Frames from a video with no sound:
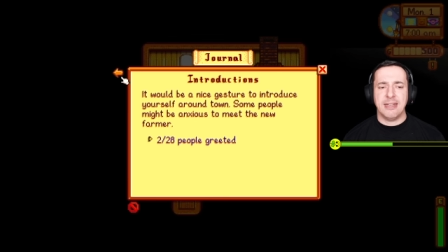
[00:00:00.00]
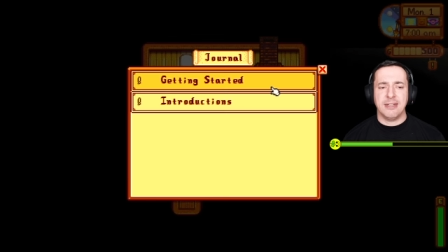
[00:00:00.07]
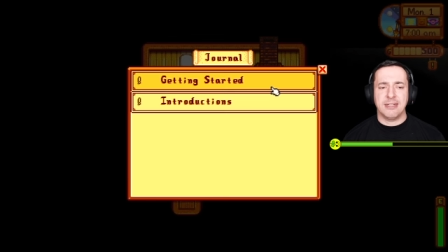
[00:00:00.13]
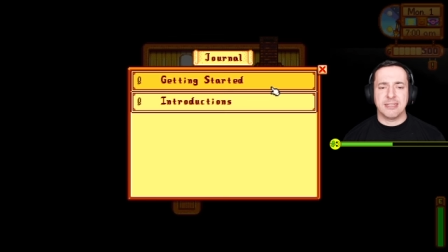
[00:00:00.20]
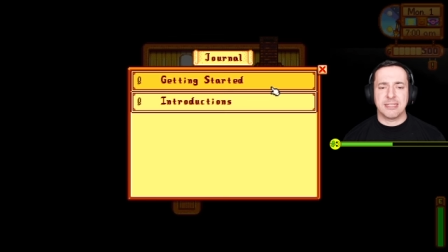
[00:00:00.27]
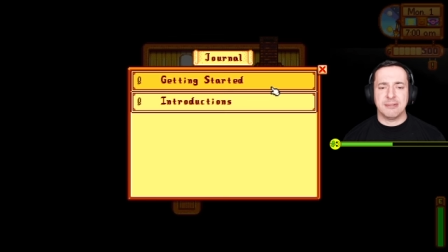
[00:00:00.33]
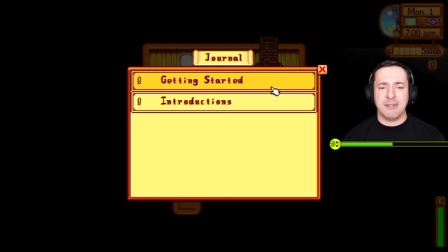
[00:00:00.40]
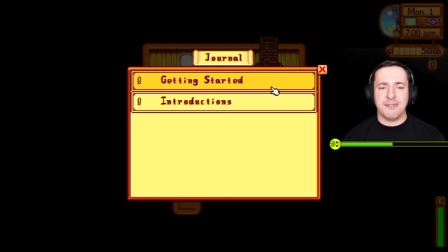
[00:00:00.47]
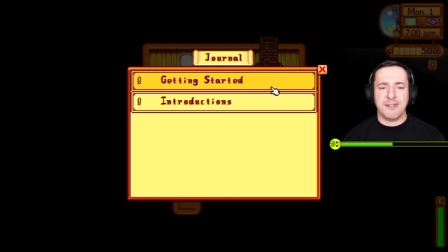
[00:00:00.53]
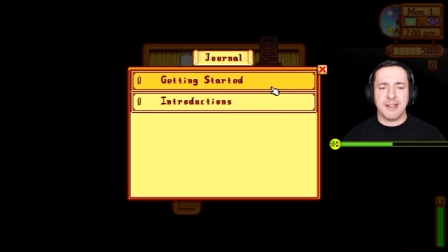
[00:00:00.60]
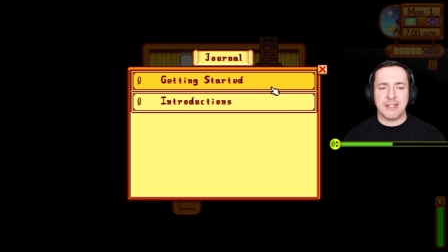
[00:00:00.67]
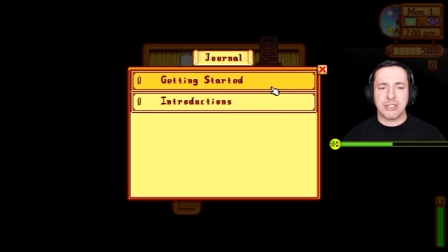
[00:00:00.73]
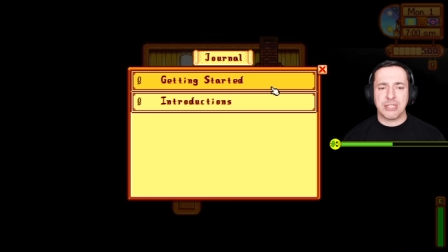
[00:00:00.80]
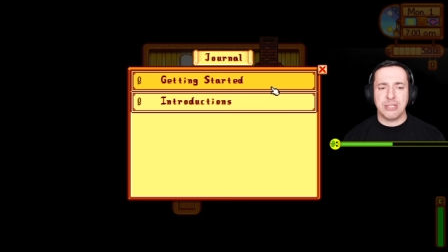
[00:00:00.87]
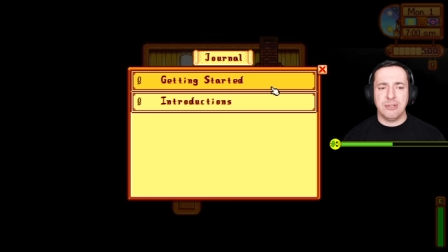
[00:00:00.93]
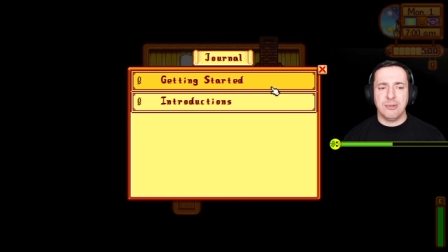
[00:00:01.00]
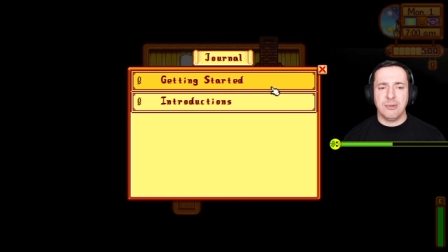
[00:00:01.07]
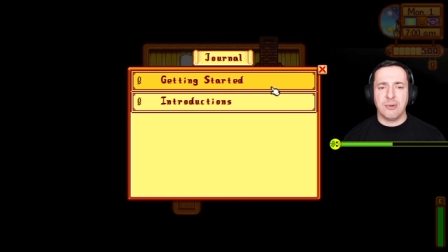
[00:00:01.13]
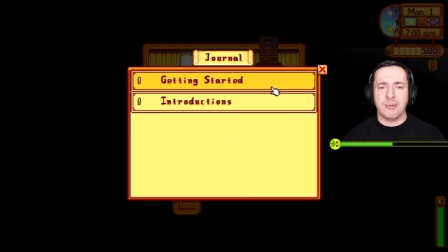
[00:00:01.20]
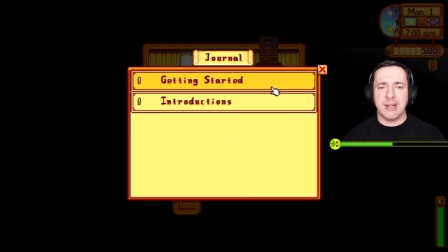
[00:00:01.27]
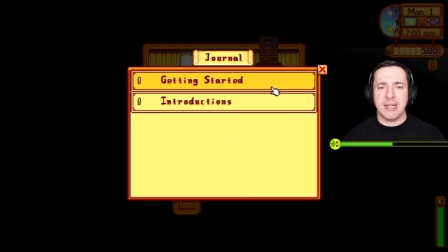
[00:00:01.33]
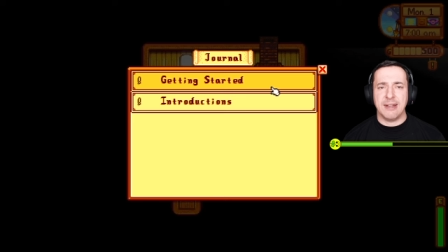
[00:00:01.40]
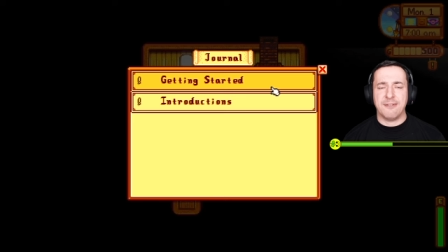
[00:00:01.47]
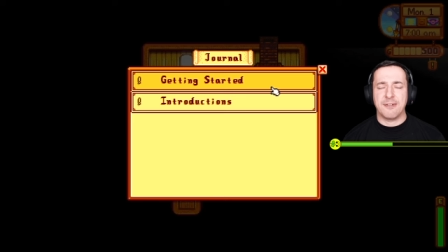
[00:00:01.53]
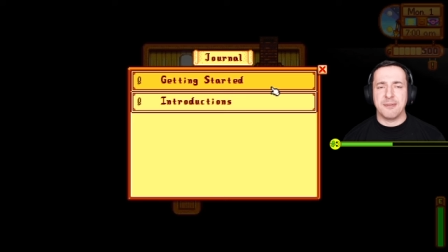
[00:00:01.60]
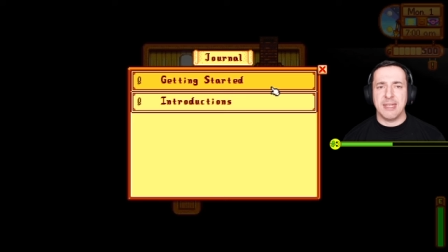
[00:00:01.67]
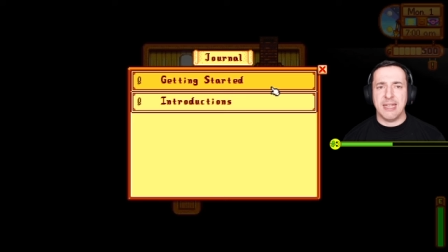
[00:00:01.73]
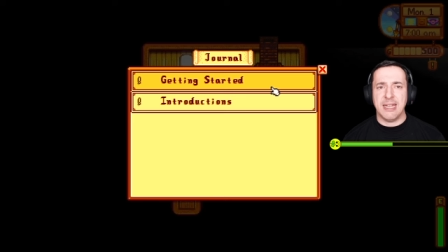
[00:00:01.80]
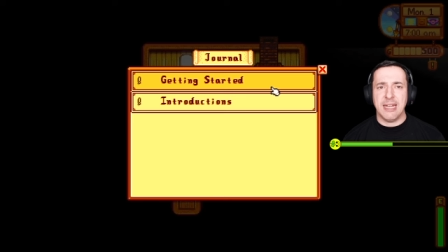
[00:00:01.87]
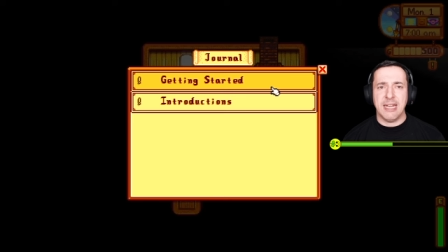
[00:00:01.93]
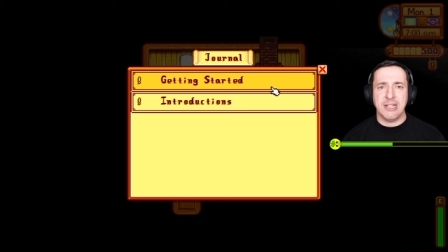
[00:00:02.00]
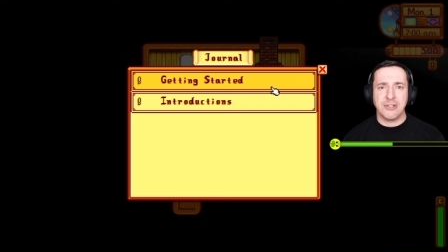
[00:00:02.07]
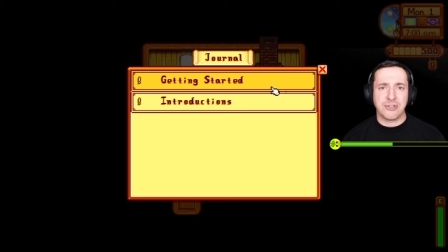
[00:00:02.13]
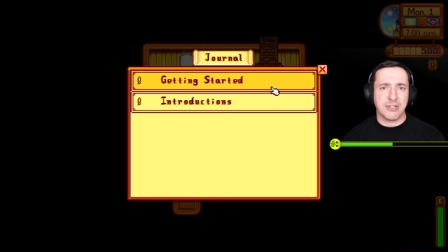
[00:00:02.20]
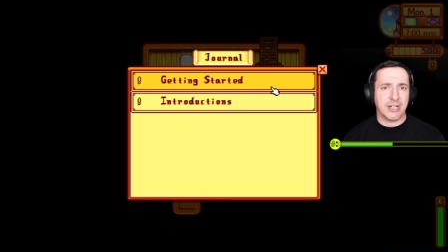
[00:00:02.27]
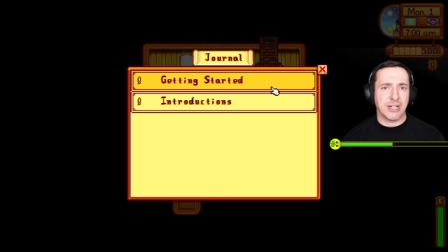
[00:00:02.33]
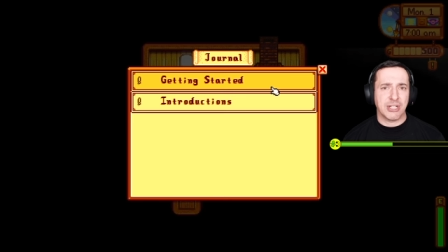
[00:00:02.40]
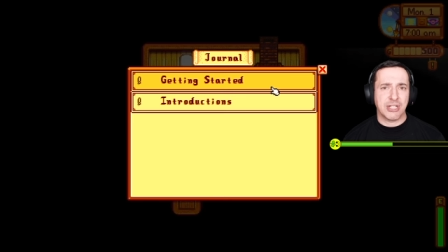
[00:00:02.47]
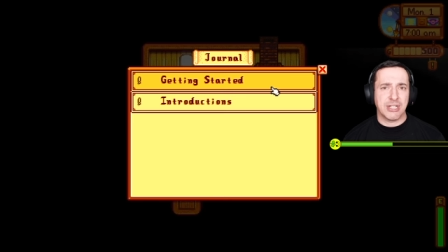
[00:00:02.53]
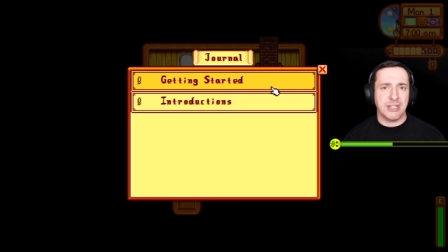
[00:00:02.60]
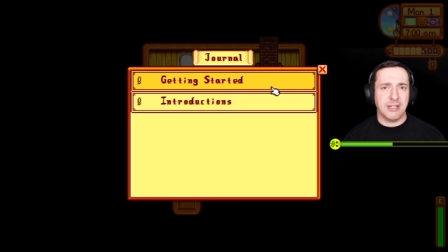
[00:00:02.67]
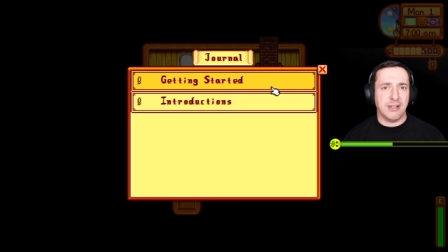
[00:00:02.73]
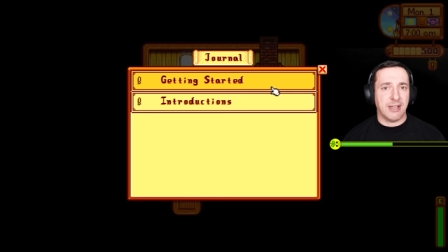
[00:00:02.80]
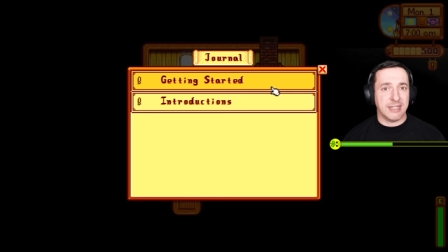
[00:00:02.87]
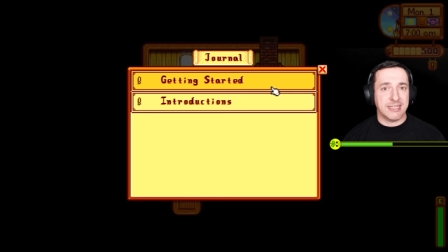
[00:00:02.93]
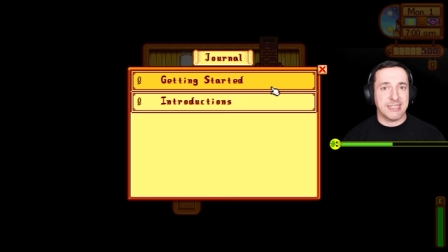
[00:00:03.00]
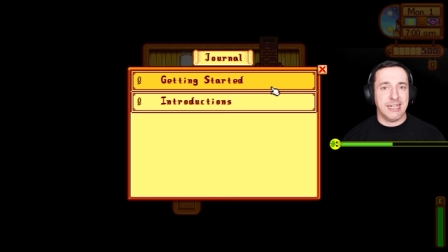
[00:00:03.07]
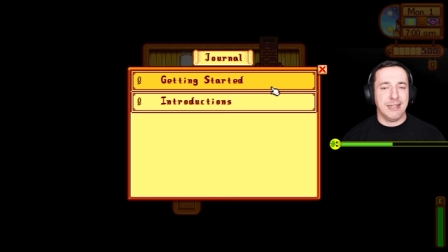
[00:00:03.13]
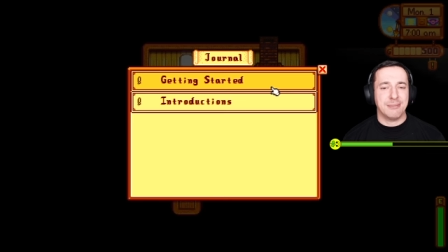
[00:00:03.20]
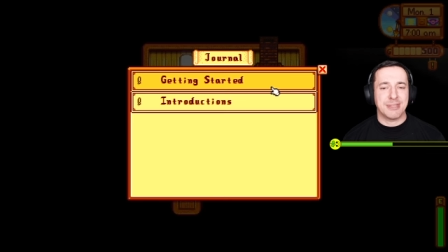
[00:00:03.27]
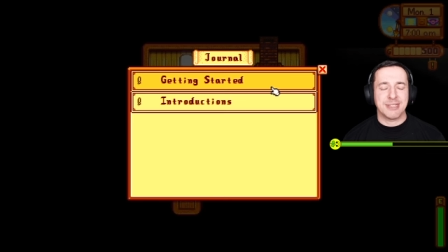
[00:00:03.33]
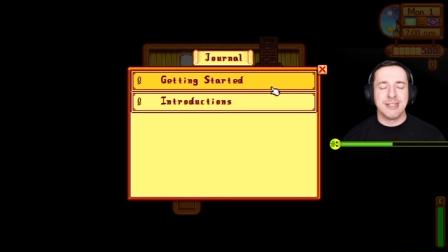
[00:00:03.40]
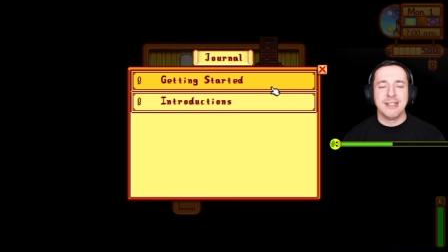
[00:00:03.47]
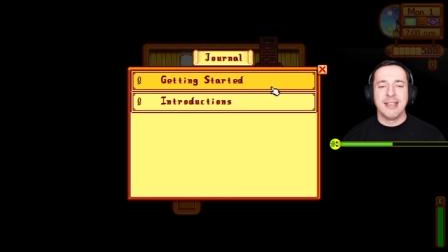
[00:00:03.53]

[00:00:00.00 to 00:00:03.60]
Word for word: You can see we found two already from the introduction that I skipped,